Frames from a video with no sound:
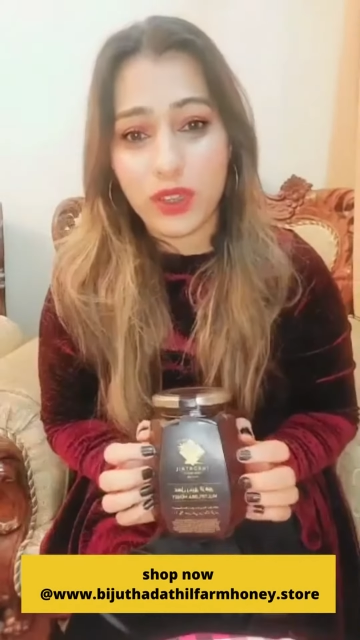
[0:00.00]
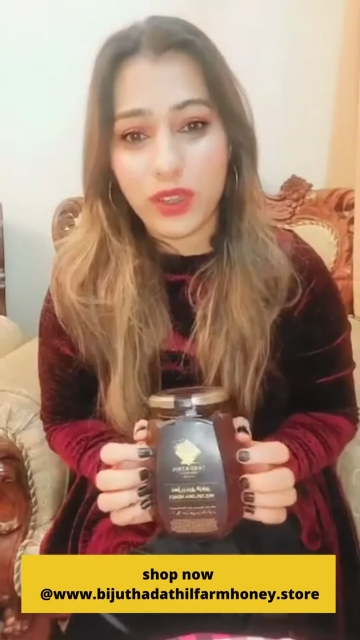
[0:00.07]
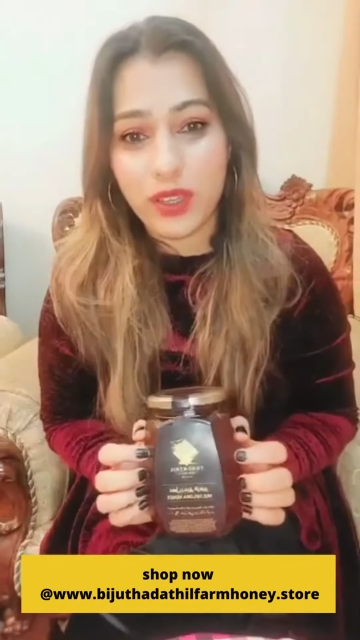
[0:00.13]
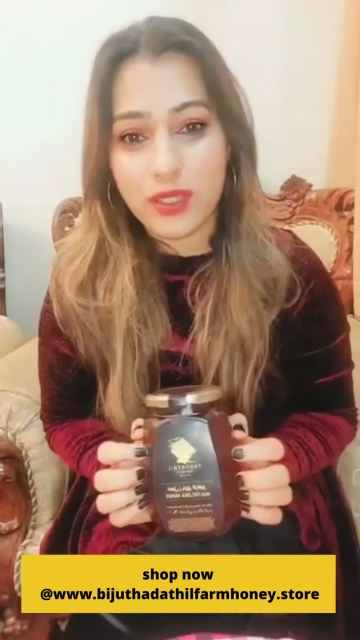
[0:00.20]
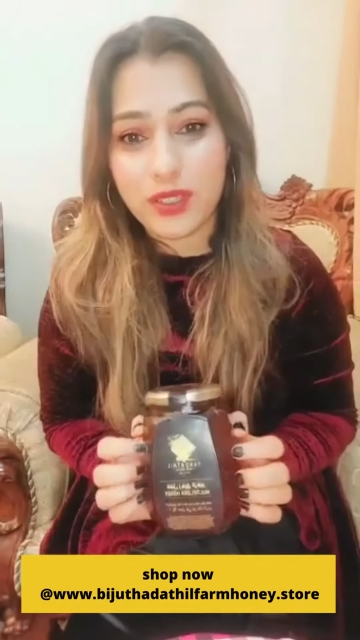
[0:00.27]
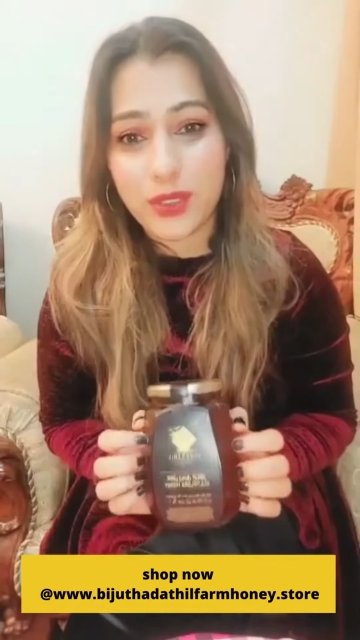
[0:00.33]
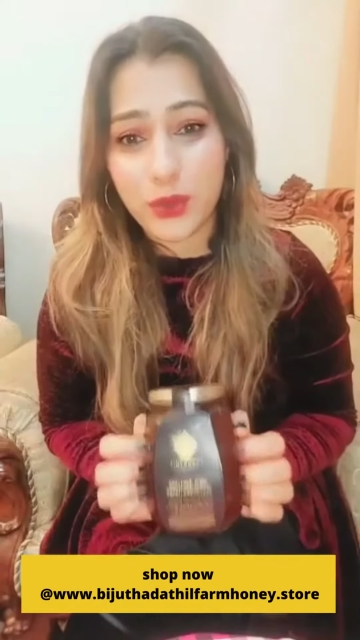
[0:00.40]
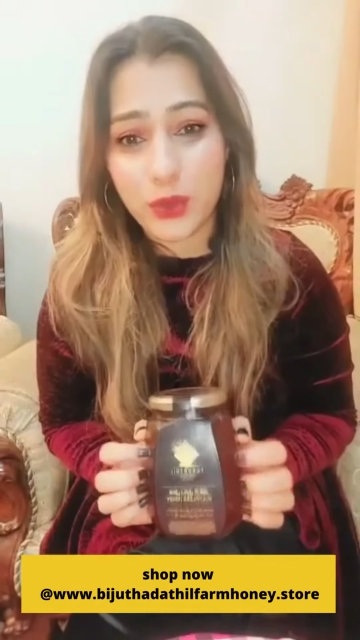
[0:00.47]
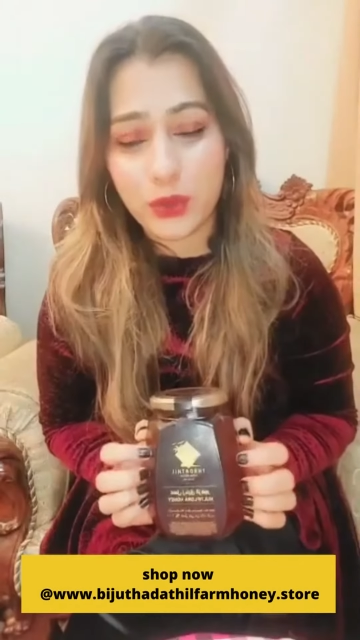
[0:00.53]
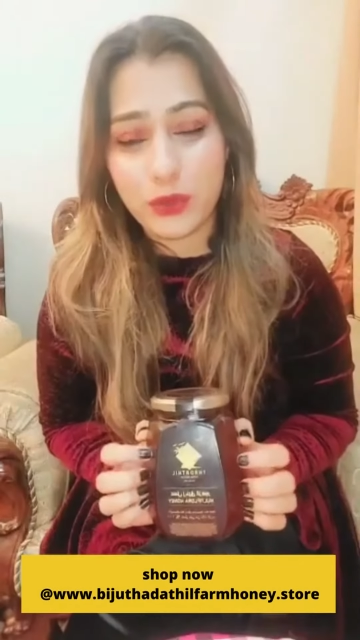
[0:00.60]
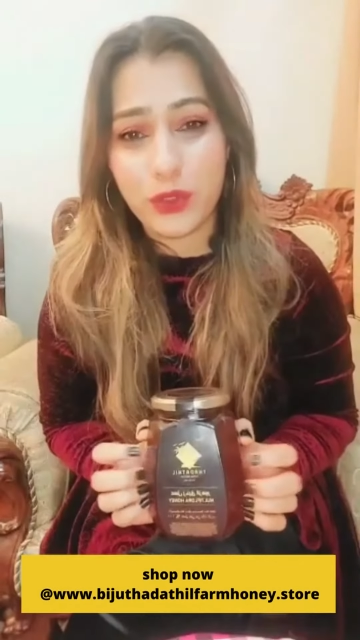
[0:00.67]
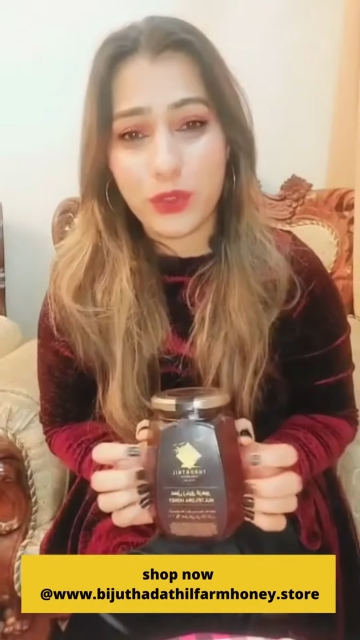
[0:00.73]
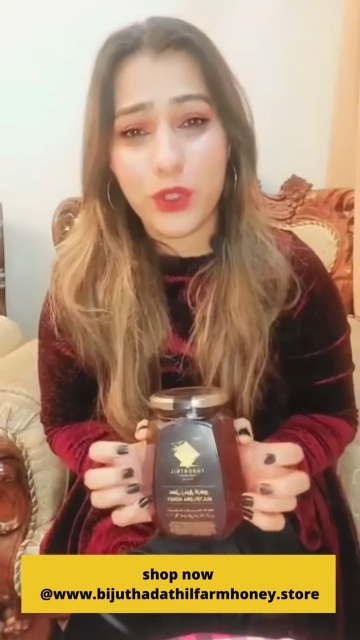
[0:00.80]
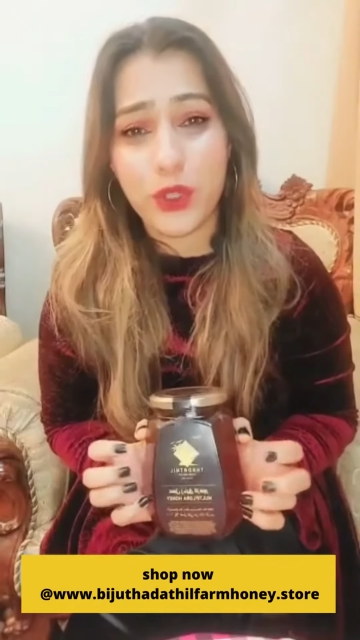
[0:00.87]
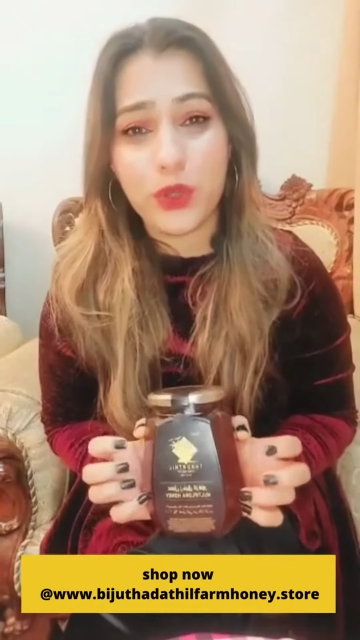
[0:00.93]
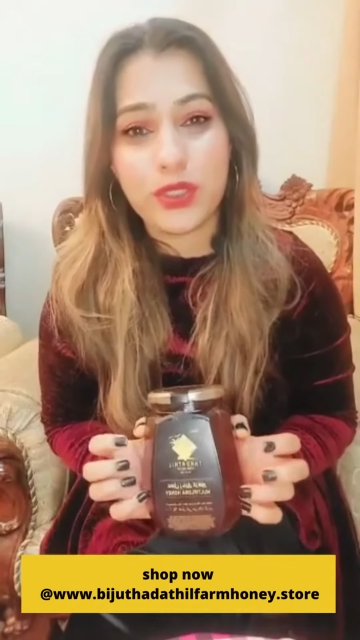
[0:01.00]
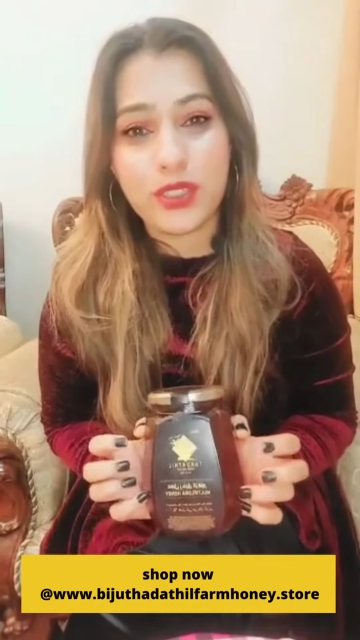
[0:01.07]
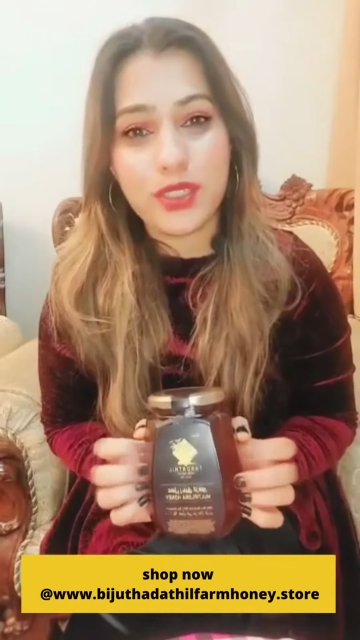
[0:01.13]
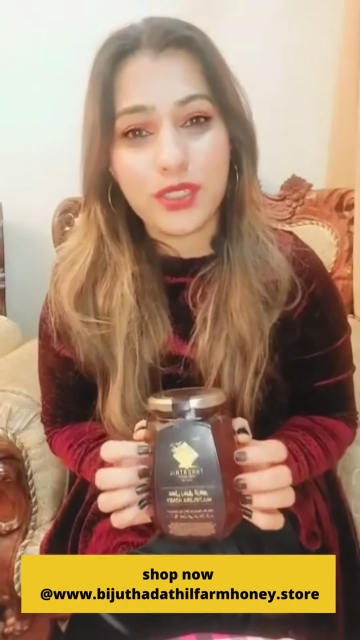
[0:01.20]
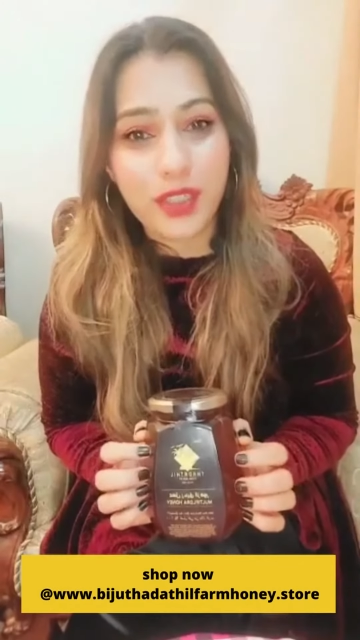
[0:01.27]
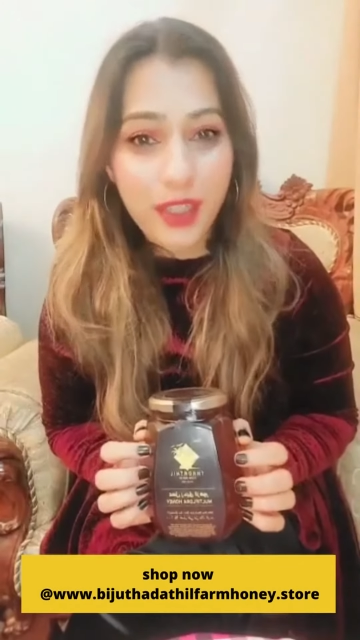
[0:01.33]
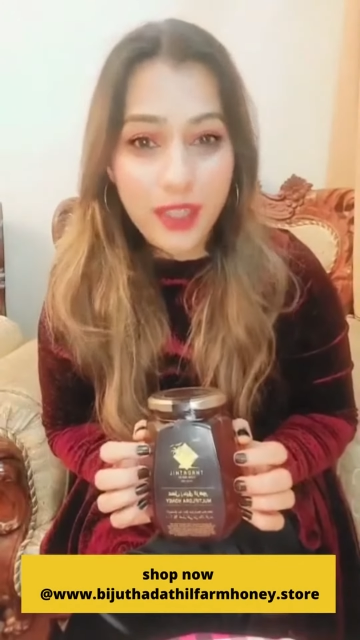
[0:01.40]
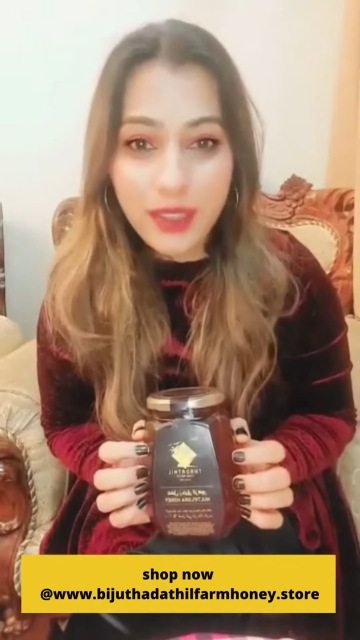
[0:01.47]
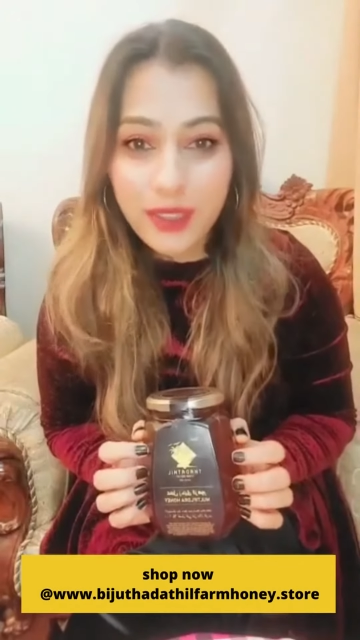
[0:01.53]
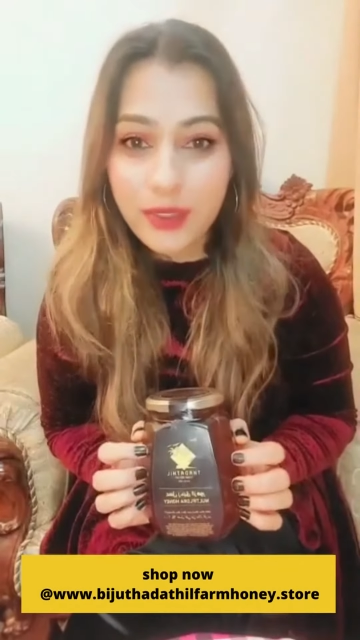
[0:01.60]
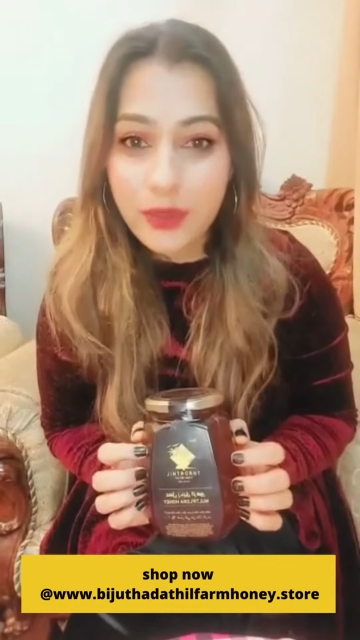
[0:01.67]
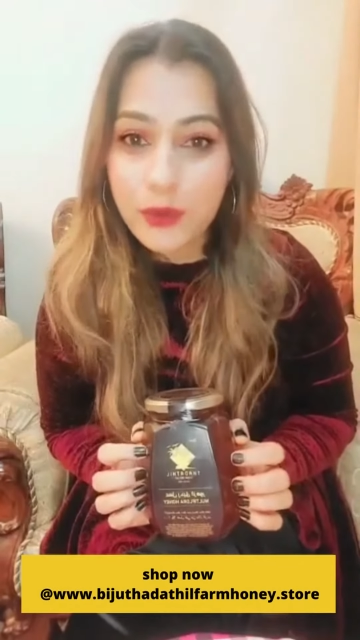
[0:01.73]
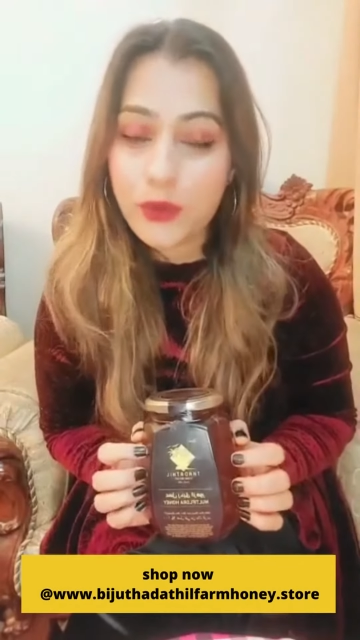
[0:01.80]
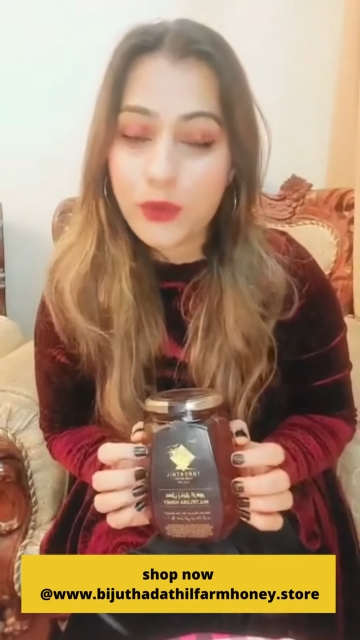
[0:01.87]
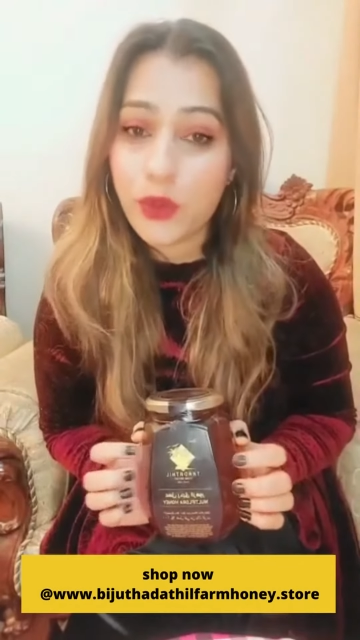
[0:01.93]
It's good for your
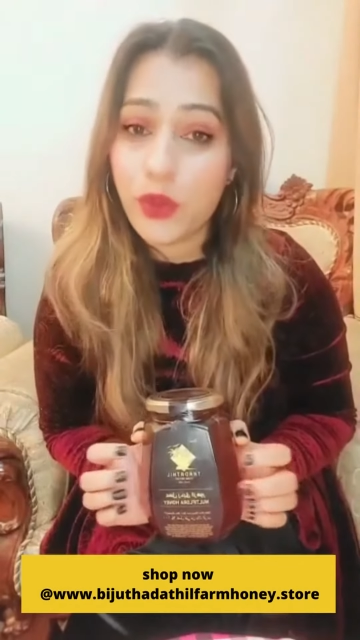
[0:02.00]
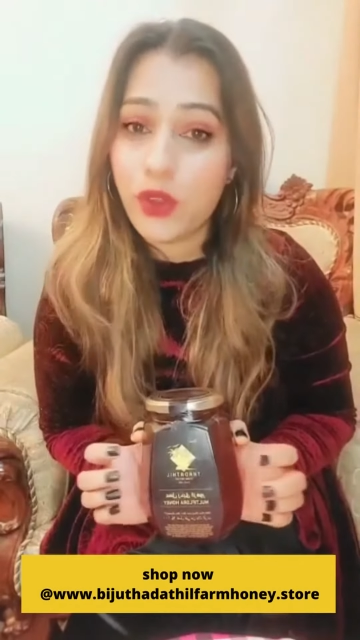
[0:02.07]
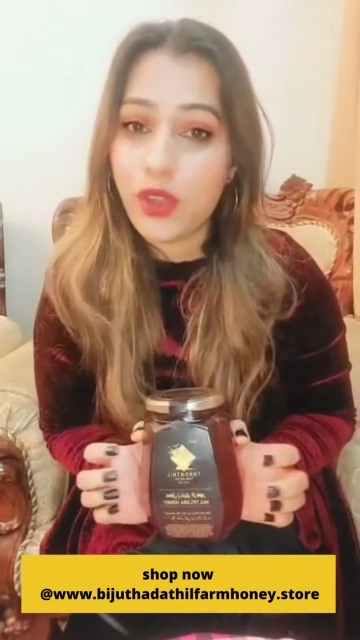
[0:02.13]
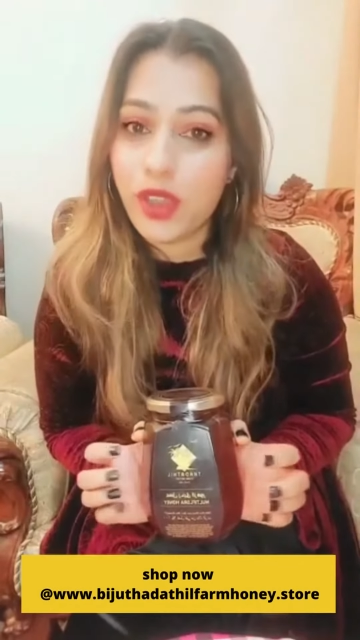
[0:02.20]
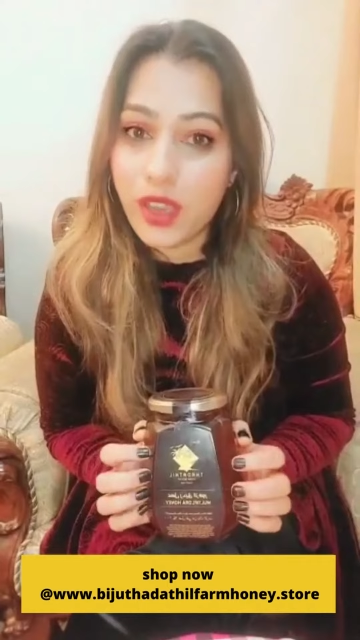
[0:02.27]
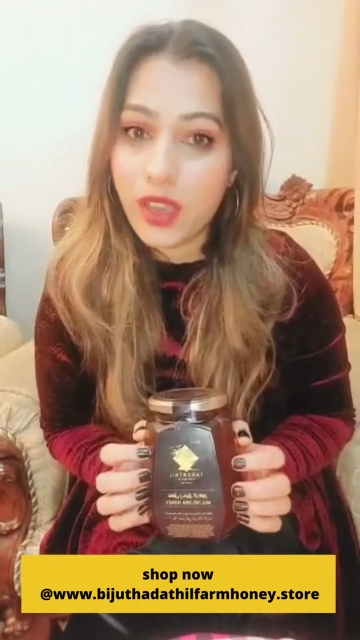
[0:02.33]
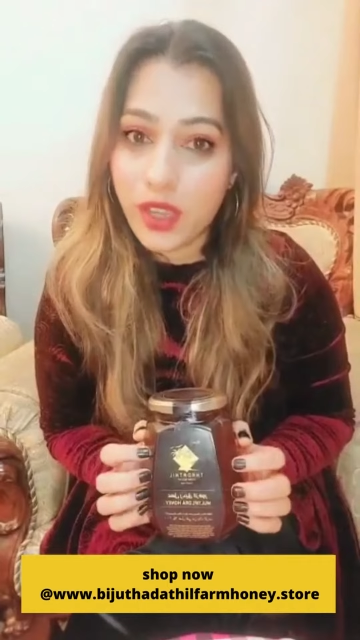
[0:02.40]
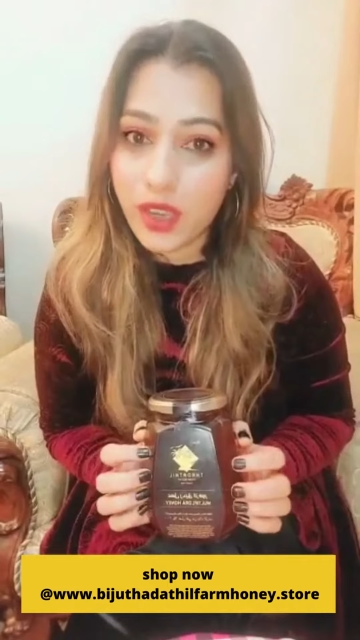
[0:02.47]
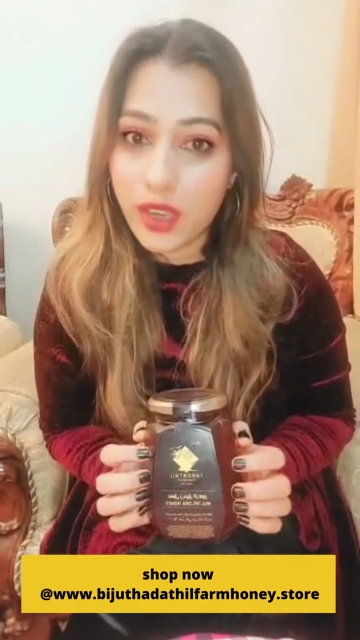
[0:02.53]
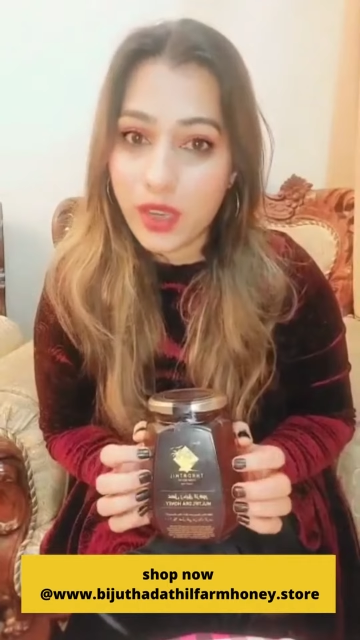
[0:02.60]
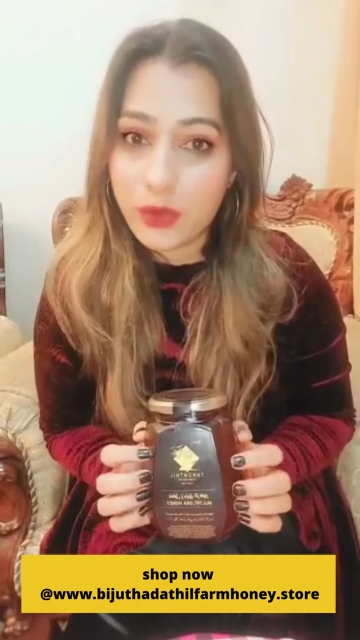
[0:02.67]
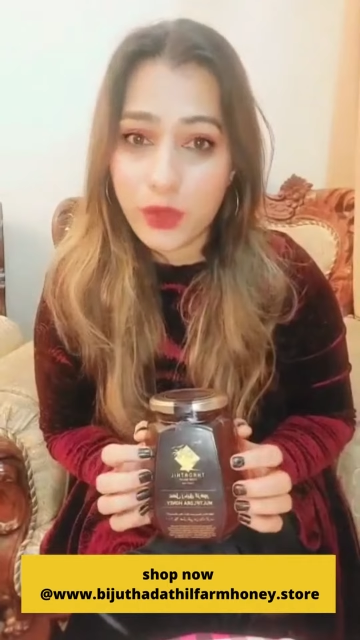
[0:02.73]
skin, for your hair,